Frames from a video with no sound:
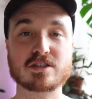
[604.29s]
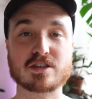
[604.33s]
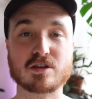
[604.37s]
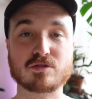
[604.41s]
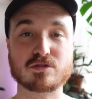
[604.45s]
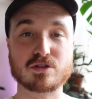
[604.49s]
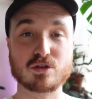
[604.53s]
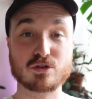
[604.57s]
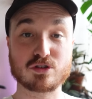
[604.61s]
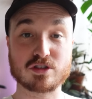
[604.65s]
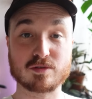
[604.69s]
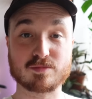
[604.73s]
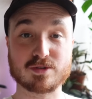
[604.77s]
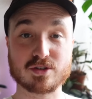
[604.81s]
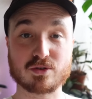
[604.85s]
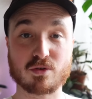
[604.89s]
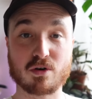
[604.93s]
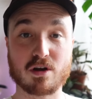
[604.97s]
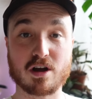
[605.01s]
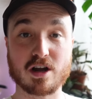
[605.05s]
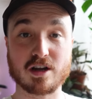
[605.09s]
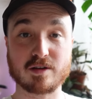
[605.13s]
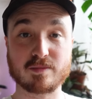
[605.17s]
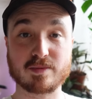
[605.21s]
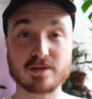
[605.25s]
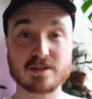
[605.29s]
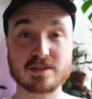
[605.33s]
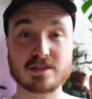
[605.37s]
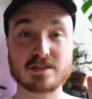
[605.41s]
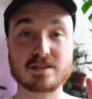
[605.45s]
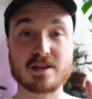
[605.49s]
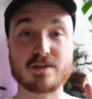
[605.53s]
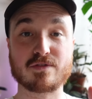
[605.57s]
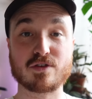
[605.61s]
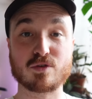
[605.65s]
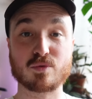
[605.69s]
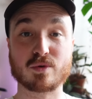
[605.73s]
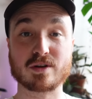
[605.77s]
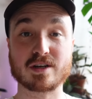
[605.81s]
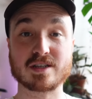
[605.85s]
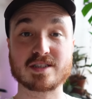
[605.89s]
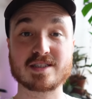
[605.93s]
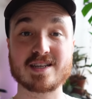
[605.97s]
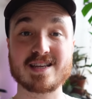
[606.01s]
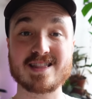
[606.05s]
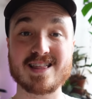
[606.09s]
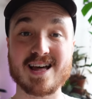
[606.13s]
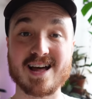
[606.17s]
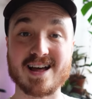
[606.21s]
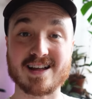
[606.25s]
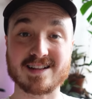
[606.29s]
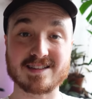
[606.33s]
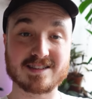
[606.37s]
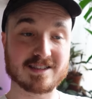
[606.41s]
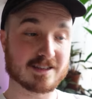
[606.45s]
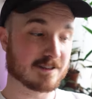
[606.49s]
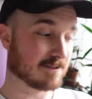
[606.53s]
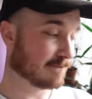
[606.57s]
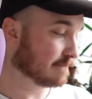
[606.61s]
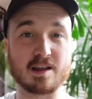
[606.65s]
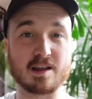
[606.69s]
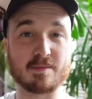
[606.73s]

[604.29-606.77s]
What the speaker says: So do subscribe if you want to see that.